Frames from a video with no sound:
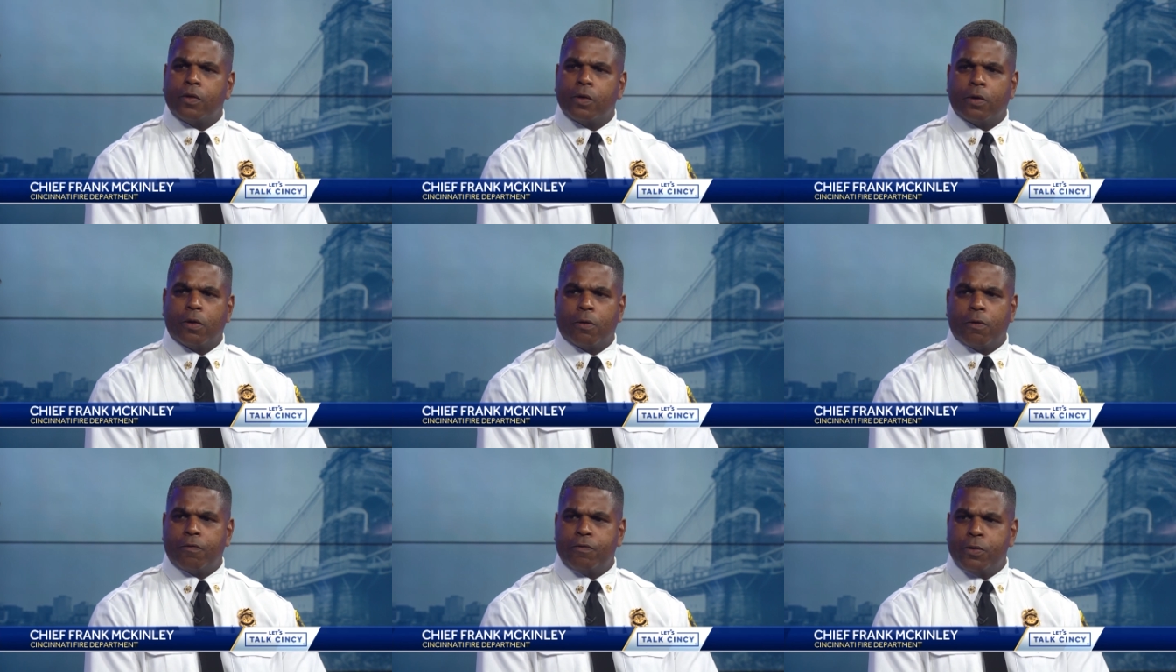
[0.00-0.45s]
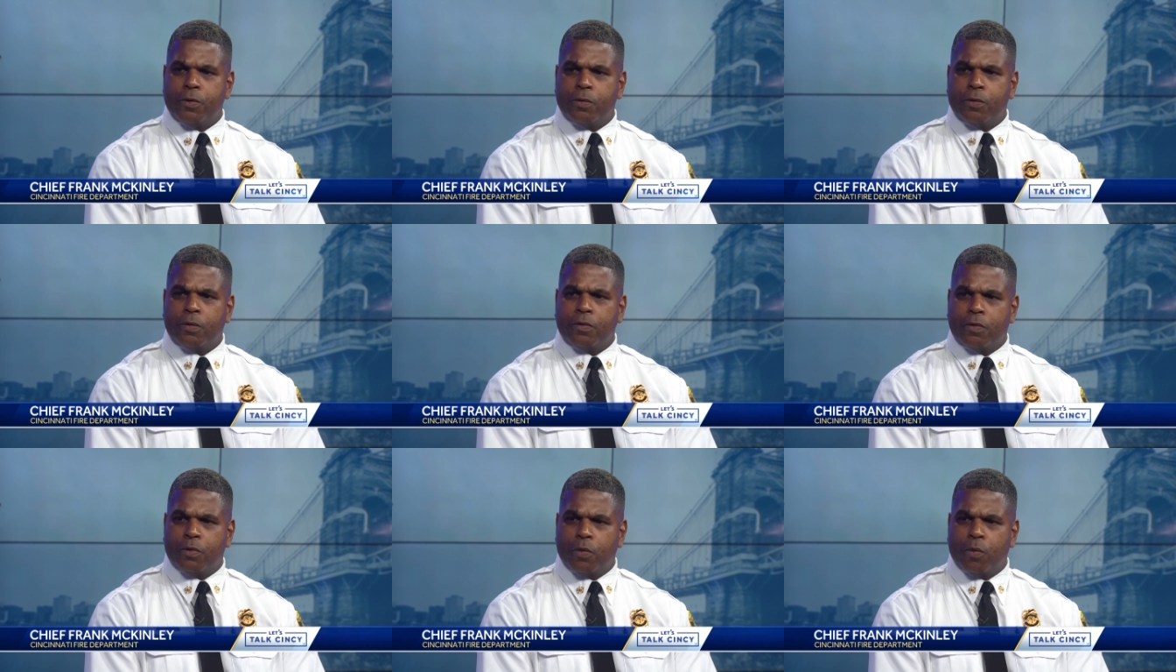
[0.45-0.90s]
you know, if
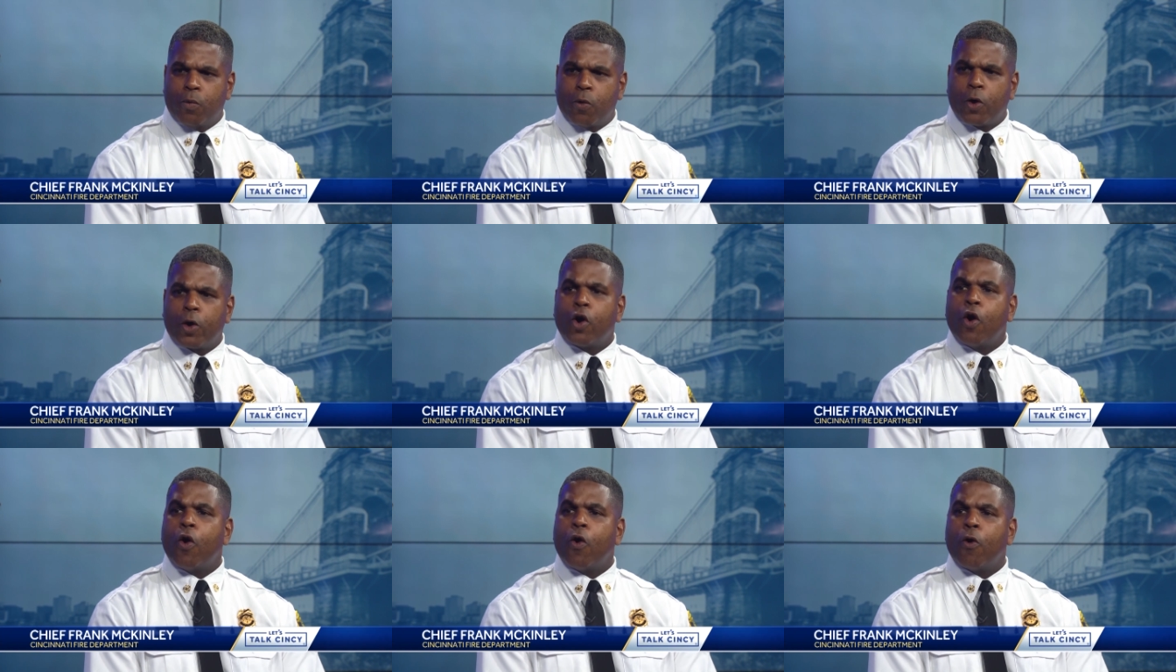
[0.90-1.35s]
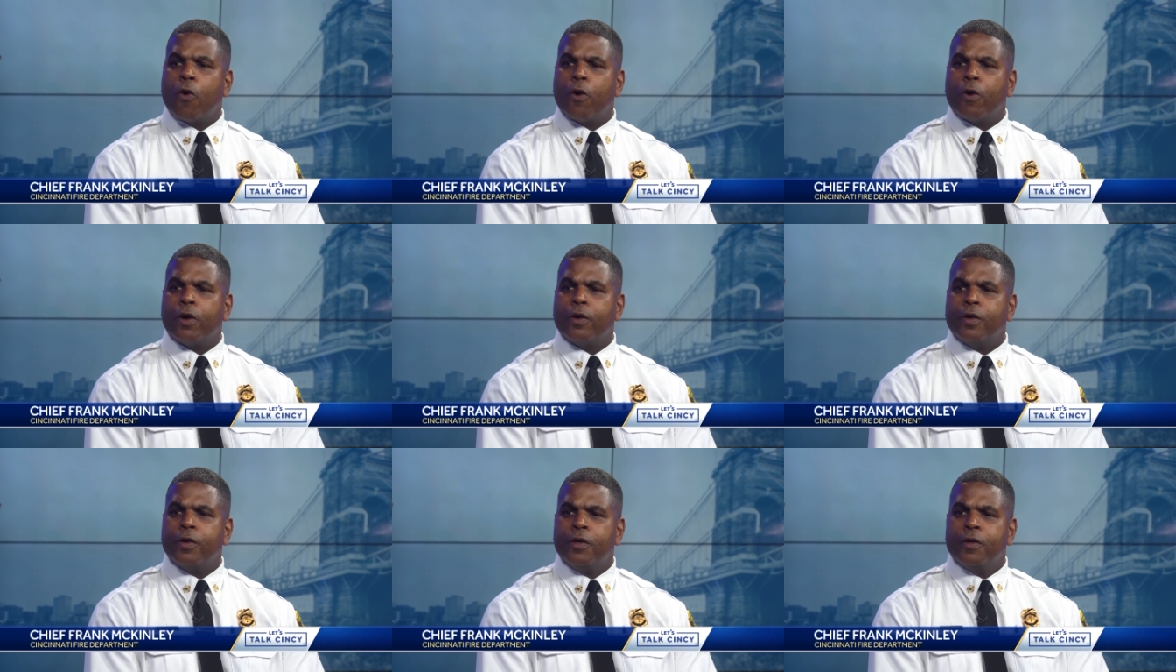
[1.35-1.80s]
you, you work
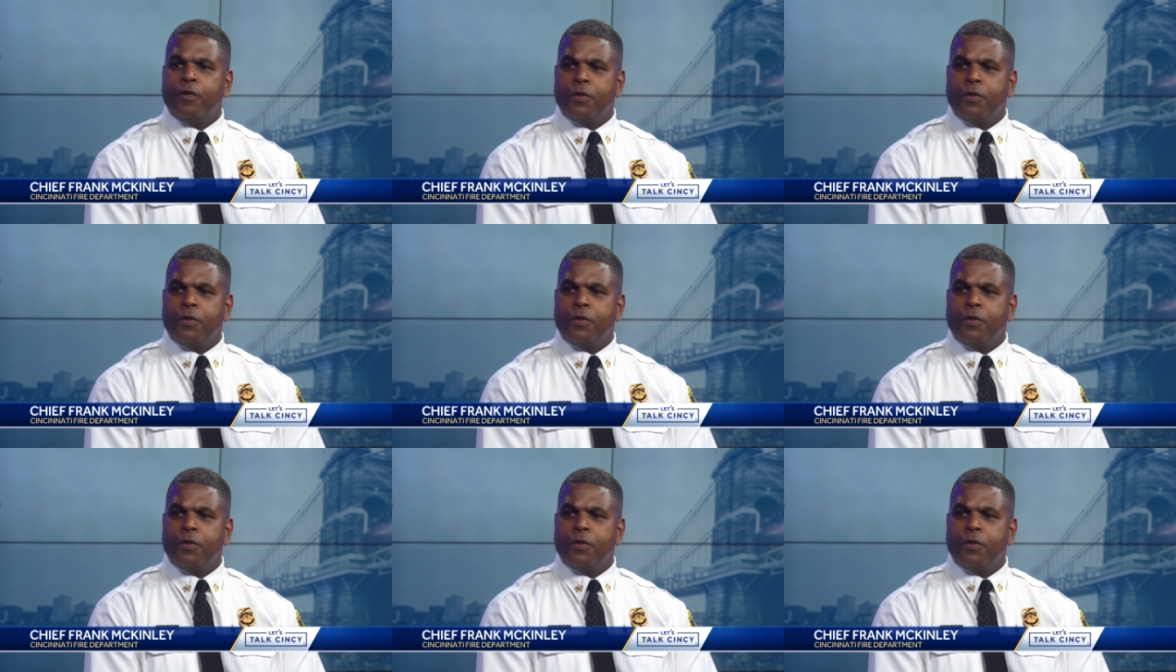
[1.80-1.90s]
hard,